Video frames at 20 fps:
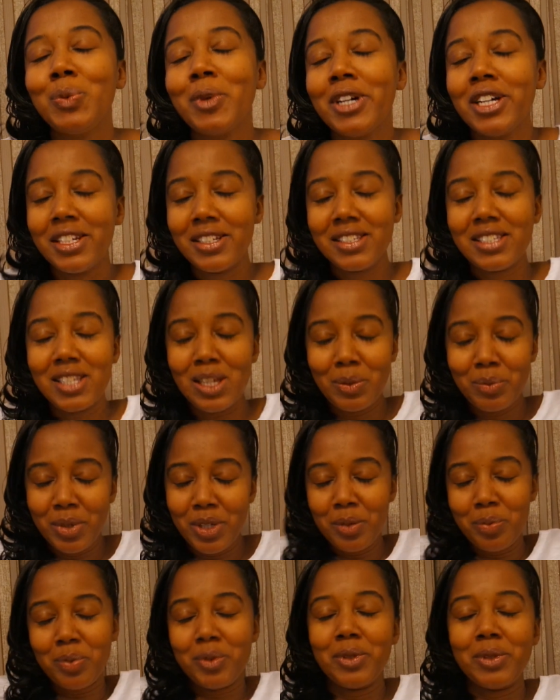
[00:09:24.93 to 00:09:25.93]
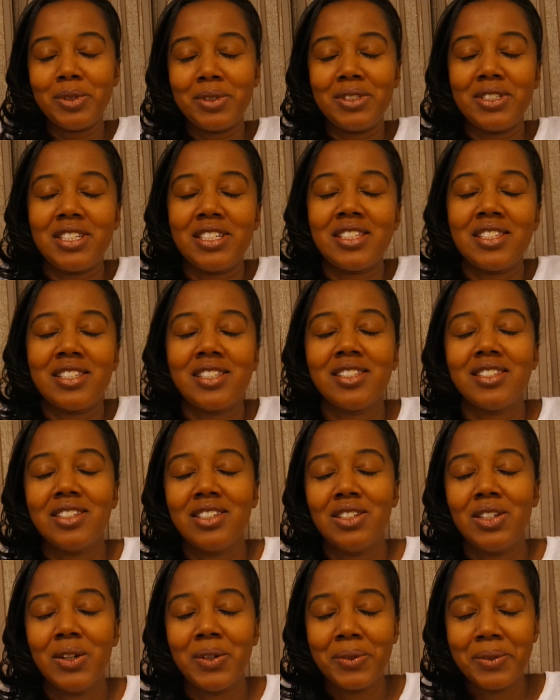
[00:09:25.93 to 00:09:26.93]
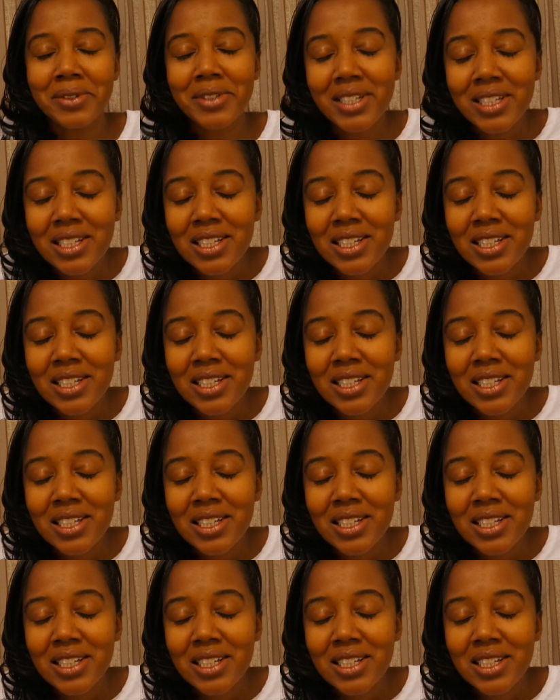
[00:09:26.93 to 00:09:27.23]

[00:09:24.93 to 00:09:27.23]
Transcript: but some people just, you know,